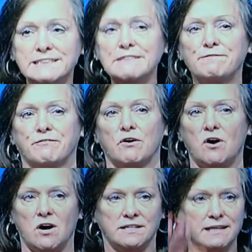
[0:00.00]
and for
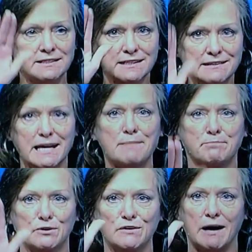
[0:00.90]
all, doesn't that
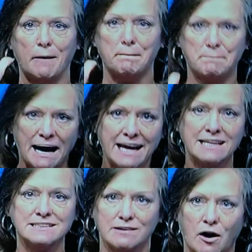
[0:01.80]
prove how
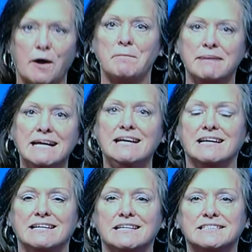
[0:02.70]
biased our
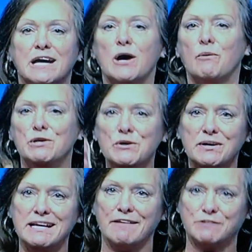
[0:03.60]
media is? When you
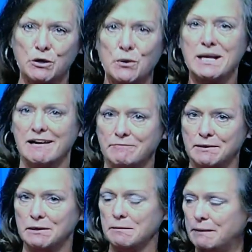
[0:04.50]
can have 2.5
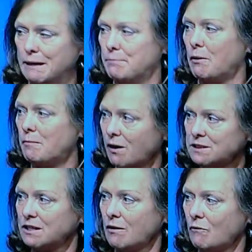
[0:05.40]
million people march
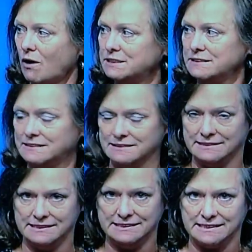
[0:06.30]
on Washington,
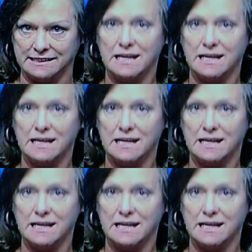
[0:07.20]
D.C.,